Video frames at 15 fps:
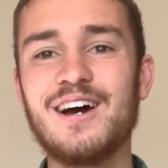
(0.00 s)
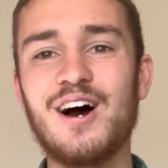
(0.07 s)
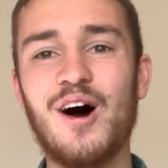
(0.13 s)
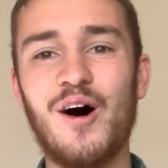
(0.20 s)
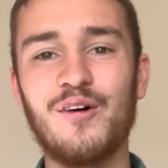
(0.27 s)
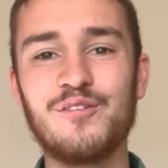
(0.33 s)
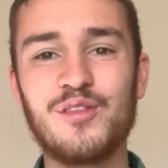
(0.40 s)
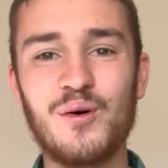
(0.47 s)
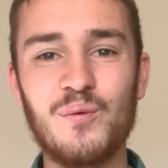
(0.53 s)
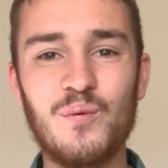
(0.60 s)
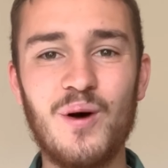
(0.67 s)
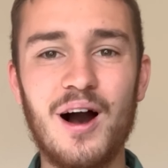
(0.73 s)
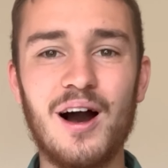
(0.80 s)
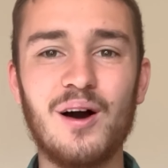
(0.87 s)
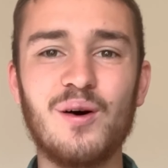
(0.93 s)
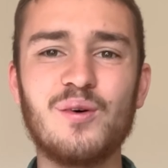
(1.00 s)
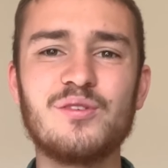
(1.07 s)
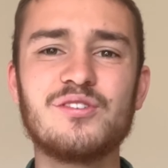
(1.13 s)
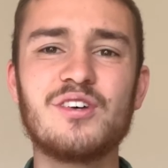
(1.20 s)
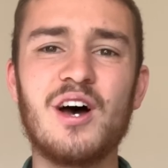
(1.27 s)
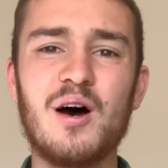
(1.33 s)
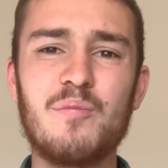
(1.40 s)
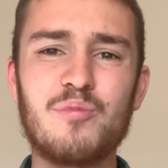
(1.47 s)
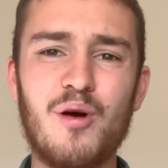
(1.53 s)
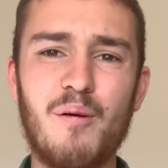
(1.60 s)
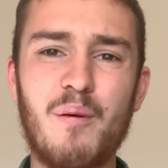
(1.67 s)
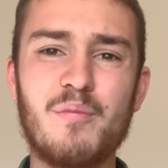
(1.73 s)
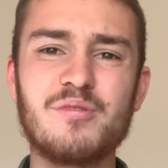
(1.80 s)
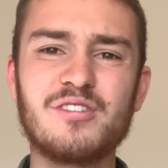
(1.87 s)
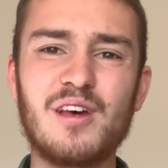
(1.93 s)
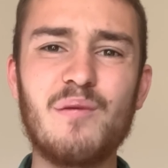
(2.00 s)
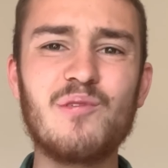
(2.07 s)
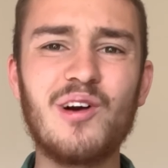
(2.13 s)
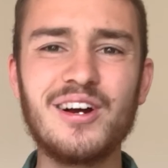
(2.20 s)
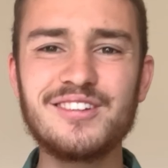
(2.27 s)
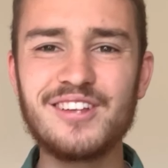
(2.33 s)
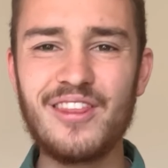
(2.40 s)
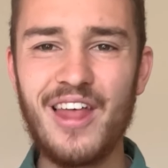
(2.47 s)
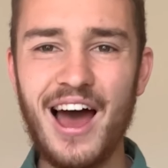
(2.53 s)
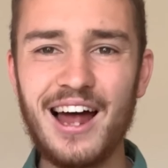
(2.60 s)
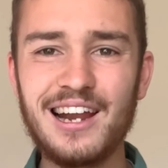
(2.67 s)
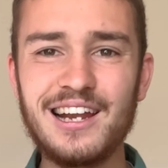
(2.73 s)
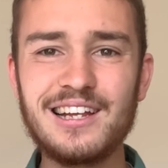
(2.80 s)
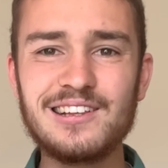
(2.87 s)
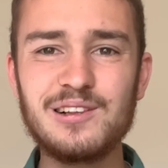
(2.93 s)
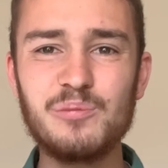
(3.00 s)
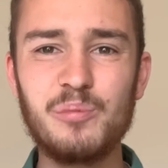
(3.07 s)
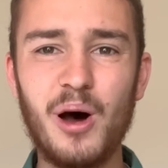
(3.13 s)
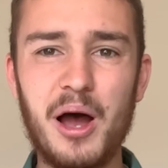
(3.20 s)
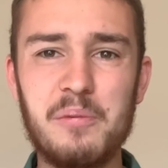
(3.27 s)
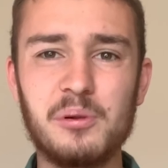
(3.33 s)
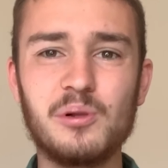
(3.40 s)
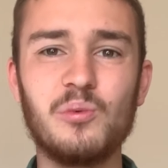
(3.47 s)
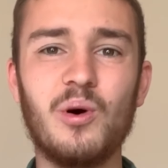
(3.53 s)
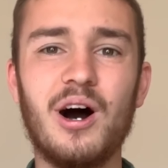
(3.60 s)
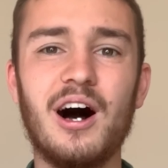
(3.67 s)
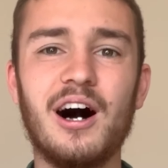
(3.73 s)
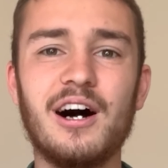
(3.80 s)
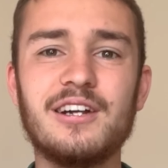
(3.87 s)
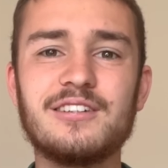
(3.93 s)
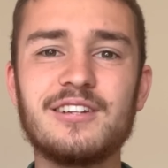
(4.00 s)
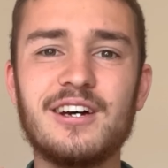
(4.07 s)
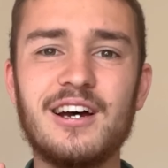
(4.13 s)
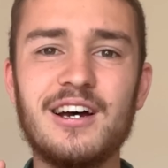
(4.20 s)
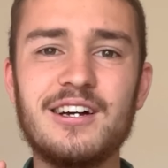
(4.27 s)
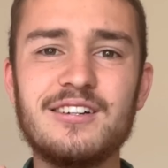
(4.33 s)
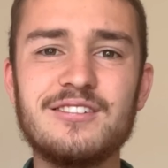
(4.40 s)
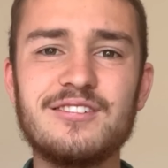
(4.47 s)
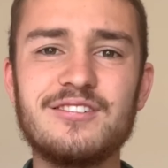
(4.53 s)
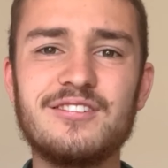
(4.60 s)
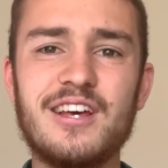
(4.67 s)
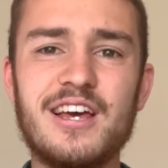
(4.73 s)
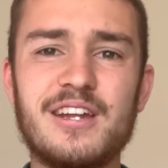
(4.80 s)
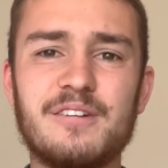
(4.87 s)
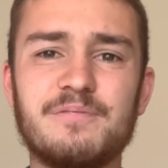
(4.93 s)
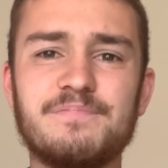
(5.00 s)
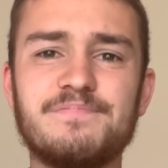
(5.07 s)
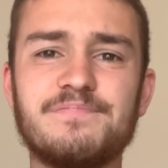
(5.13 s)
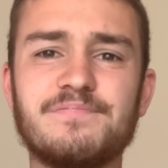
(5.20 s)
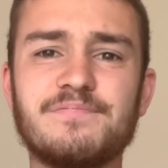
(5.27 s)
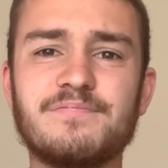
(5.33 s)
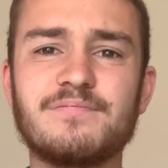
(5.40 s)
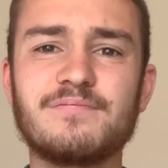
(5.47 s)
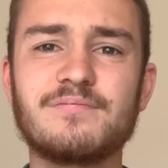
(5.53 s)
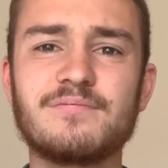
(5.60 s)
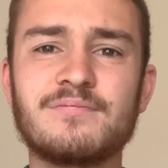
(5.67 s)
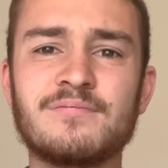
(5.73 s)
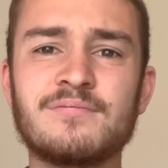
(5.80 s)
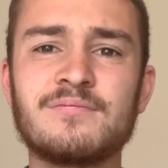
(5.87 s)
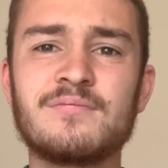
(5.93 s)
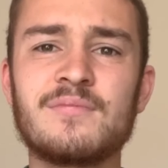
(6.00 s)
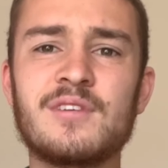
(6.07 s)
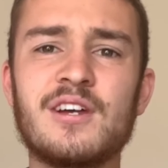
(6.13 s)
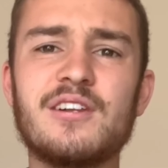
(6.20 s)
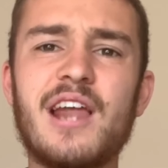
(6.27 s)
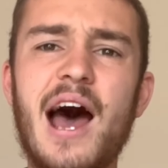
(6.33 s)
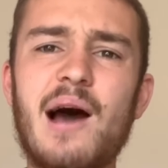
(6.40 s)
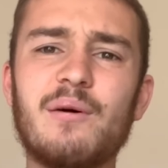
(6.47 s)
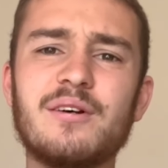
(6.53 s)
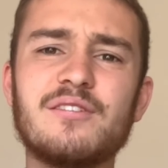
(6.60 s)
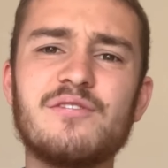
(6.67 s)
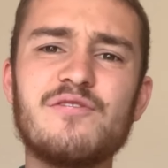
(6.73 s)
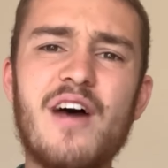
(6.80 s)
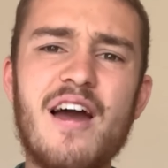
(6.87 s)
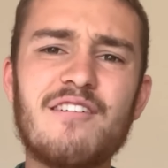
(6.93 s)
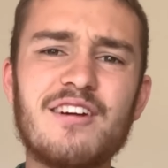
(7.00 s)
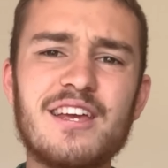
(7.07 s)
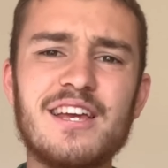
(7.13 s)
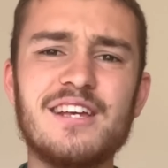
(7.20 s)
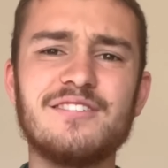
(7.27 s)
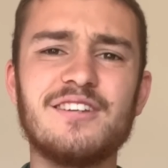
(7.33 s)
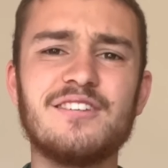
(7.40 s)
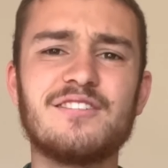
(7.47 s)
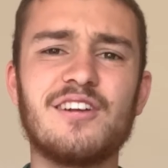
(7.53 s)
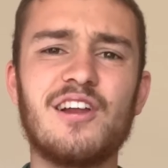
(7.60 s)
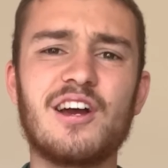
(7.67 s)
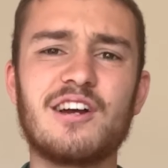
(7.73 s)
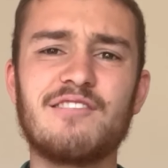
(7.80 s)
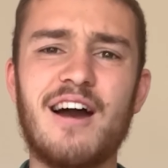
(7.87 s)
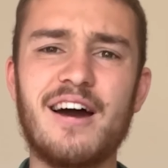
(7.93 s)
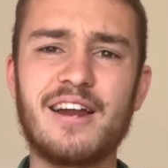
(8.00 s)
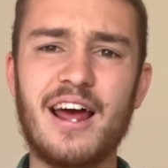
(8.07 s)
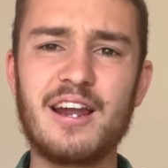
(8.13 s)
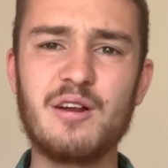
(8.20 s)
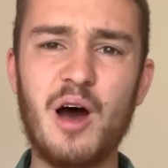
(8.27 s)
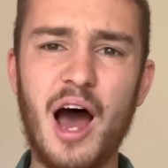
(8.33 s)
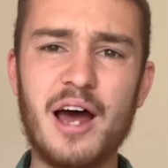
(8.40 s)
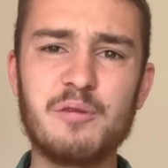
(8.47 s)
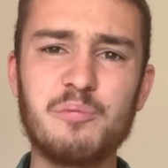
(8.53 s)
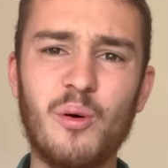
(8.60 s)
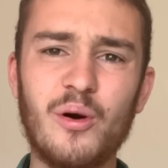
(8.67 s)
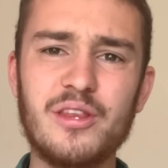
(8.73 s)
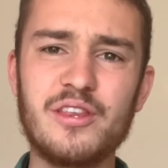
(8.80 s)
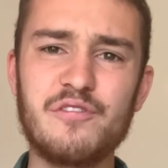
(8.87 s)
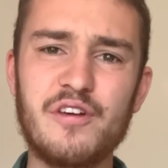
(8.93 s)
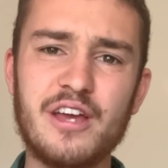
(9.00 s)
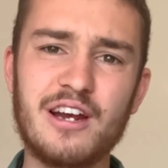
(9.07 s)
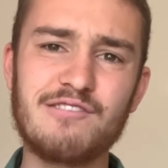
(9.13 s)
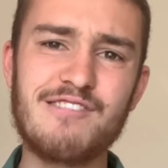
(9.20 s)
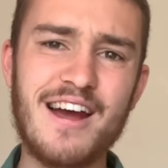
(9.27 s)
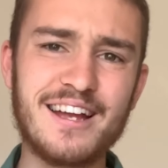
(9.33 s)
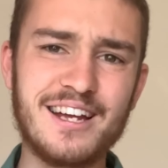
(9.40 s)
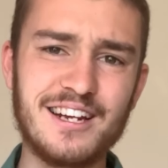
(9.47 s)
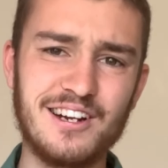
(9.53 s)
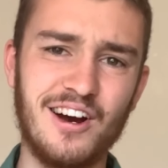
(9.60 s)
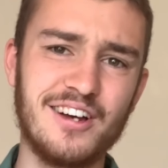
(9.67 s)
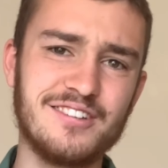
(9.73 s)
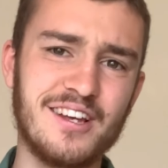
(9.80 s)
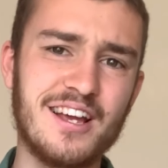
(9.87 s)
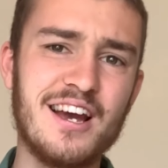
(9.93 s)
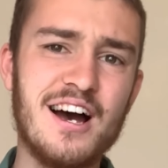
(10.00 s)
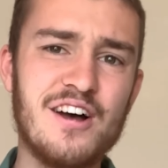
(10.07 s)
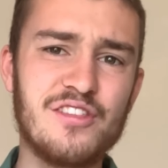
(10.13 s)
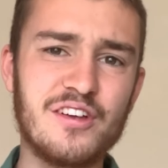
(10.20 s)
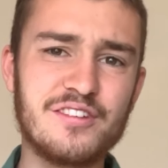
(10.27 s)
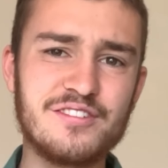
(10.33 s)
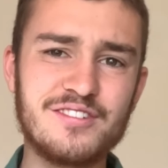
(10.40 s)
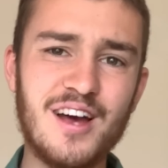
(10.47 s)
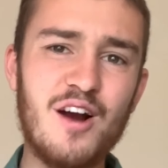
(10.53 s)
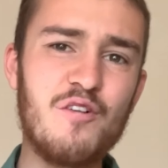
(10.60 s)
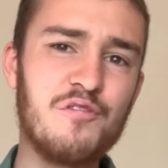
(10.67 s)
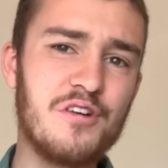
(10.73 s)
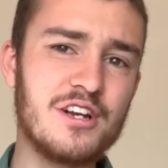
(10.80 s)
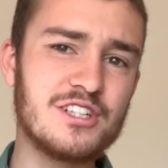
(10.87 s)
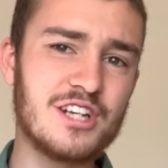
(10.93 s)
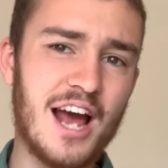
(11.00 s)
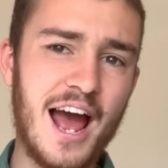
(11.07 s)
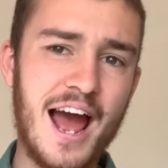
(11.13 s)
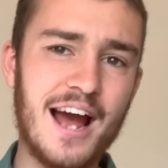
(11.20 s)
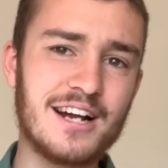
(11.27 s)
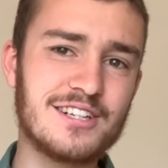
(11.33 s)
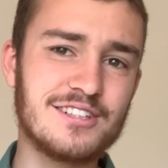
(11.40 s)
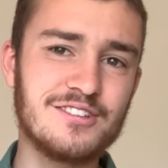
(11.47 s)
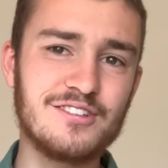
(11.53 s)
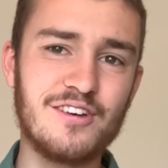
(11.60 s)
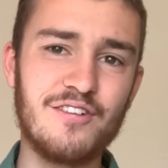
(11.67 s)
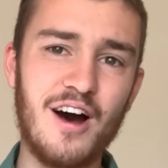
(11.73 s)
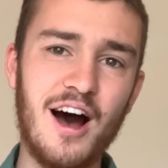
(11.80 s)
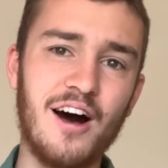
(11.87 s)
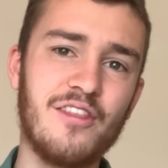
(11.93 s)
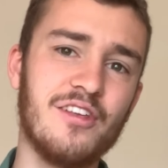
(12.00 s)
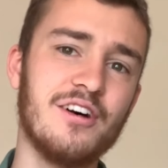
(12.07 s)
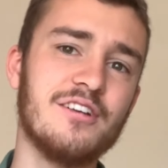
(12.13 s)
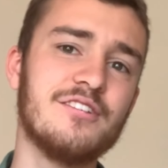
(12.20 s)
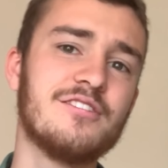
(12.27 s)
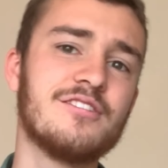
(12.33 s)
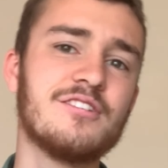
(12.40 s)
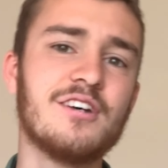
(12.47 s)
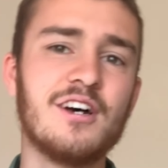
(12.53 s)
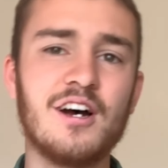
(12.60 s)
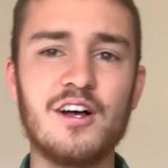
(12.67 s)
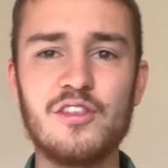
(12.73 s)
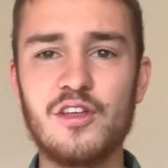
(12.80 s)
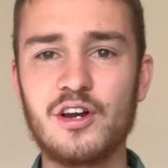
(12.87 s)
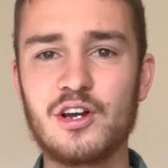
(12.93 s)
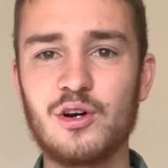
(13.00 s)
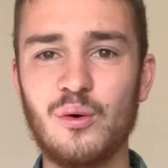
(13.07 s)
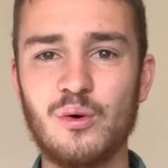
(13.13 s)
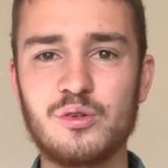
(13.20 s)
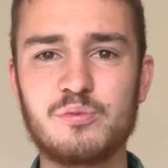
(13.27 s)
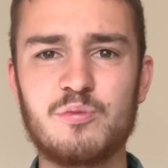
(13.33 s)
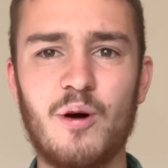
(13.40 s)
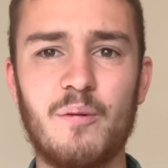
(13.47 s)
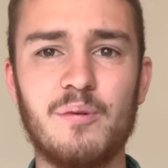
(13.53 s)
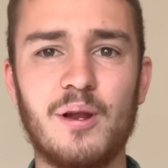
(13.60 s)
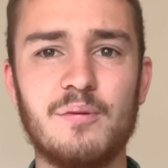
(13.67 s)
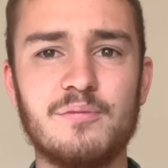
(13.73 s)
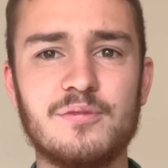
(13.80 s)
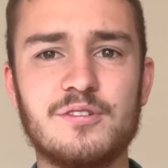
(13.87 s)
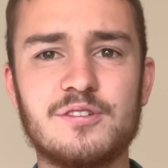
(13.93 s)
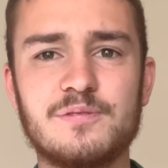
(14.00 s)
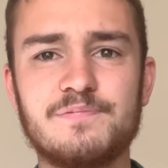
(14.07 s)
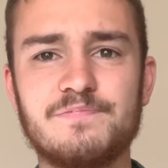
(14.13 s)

of the world's problems, summarised in that little Bible word, sin. Now, it's very easy to look around and point the finger, recognising the selfish actions of others that cause problems.